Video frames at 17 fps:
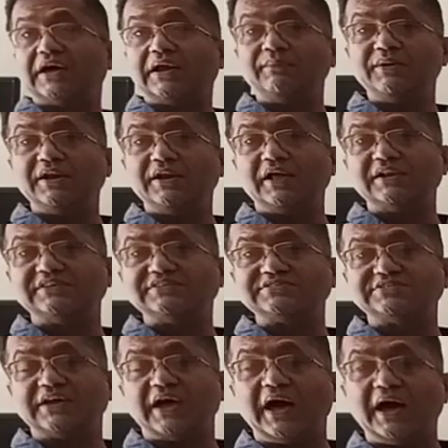
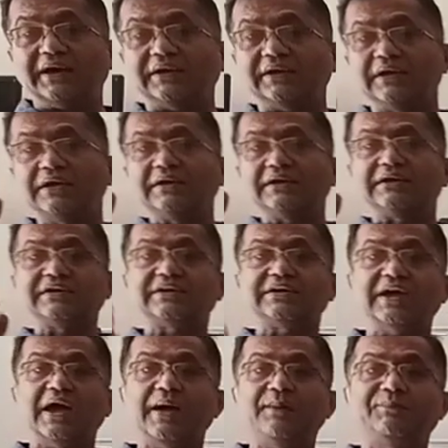terminals are
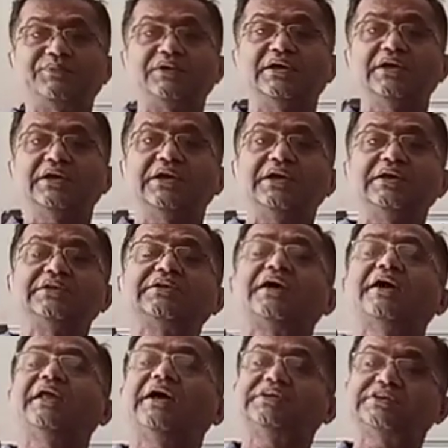kept in
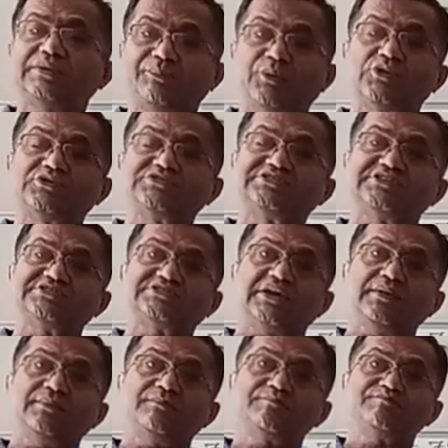correct
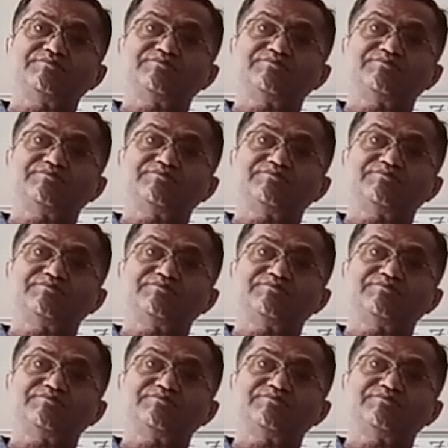position.